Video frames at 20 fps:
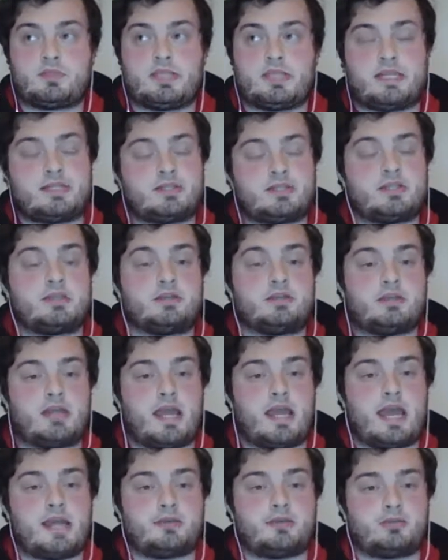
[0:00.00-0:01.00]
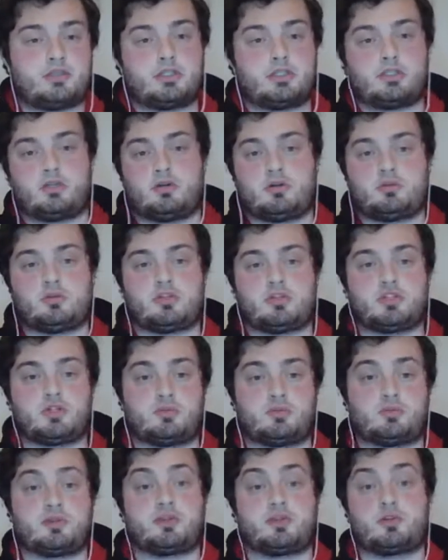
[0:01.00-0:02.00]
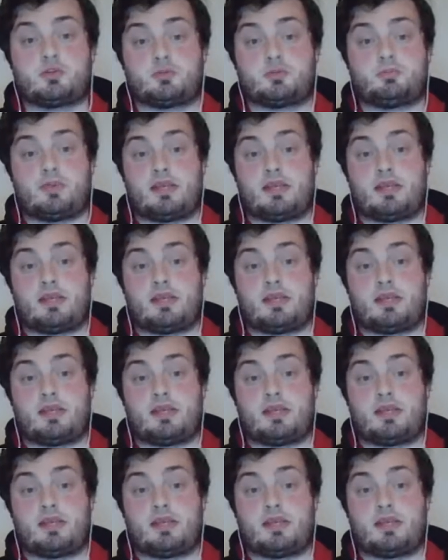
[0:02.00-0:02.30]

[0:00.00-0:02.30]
decent head on his shoulders, somebody who's